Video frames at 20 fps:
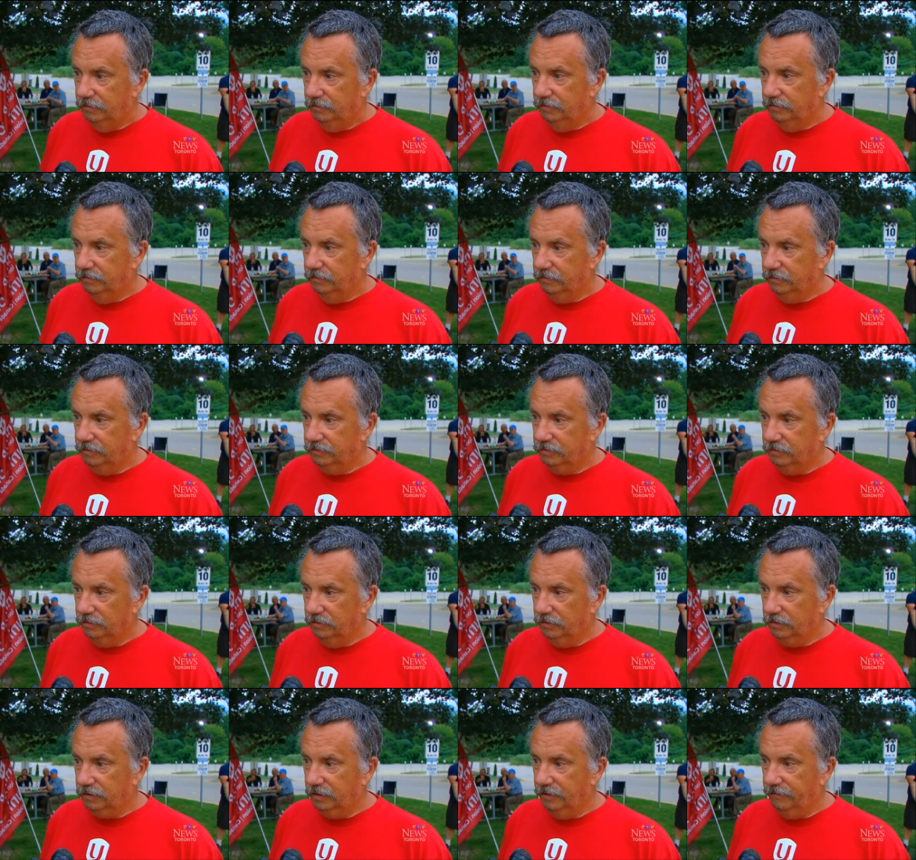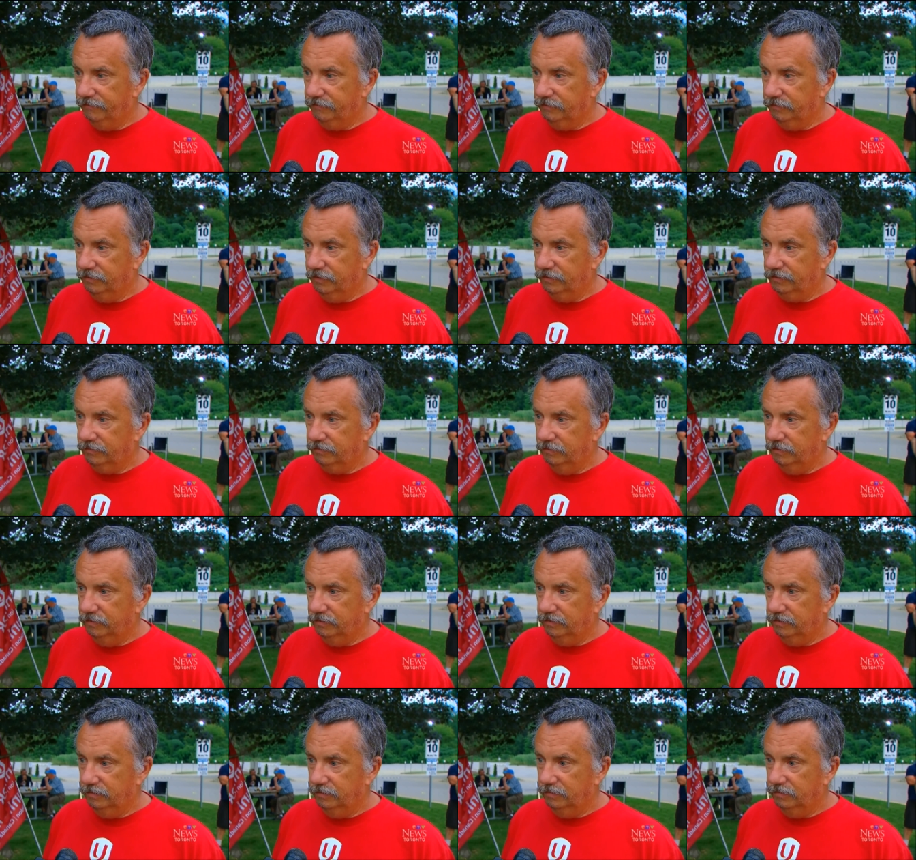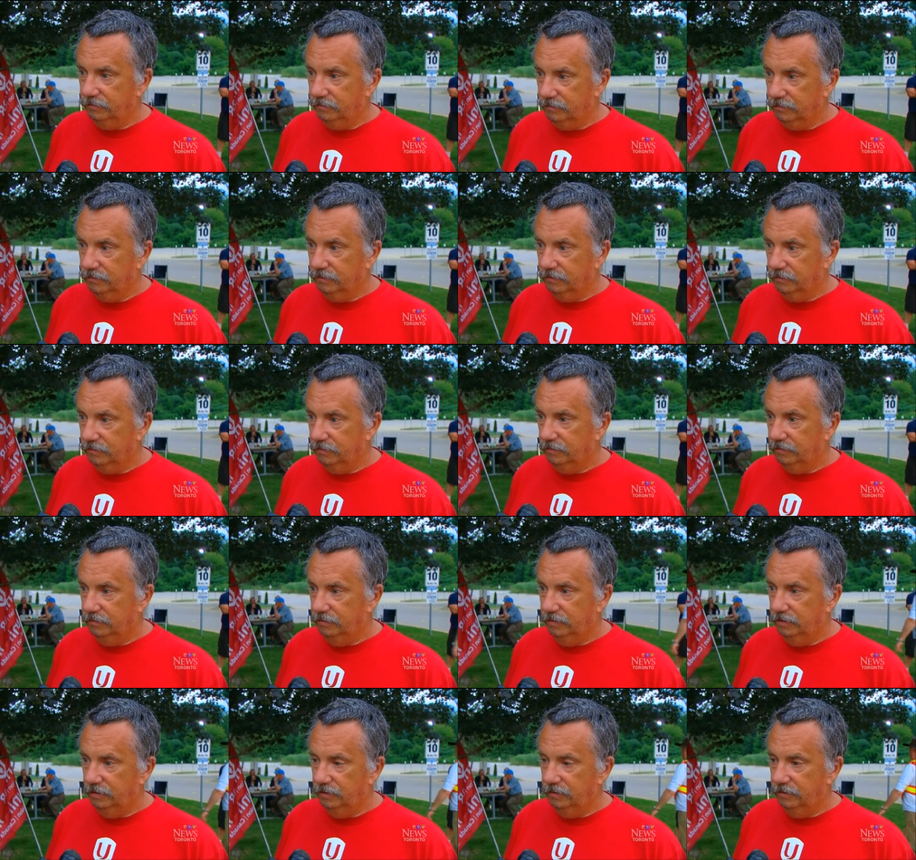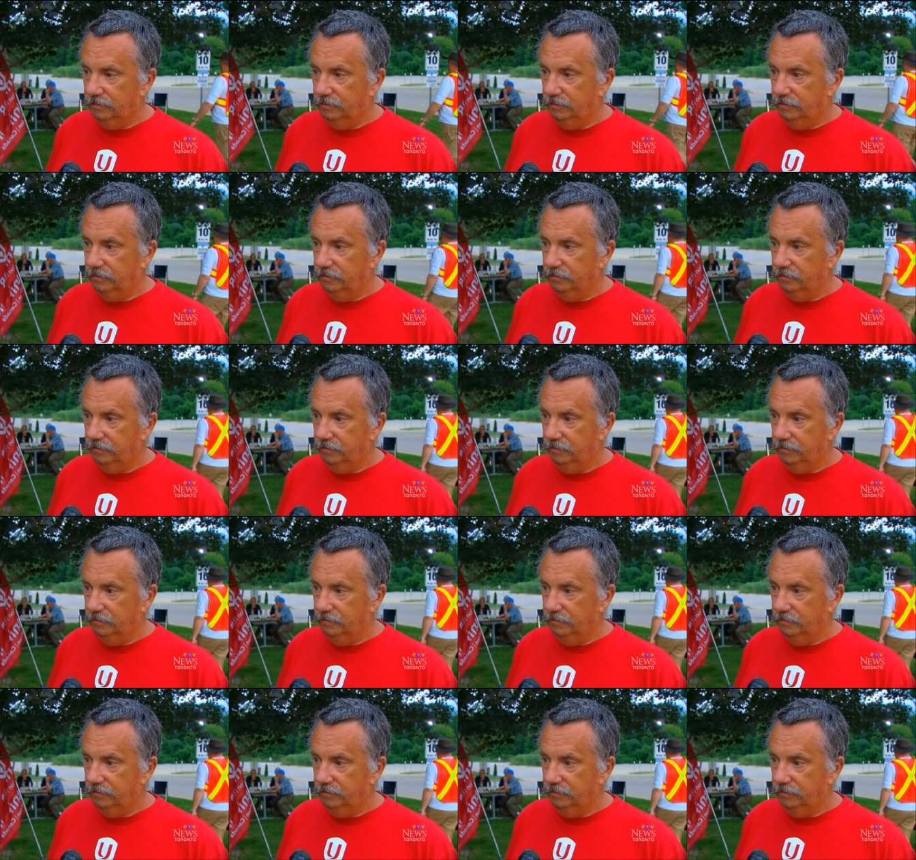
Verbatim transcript: you know, they should look after us right till the end.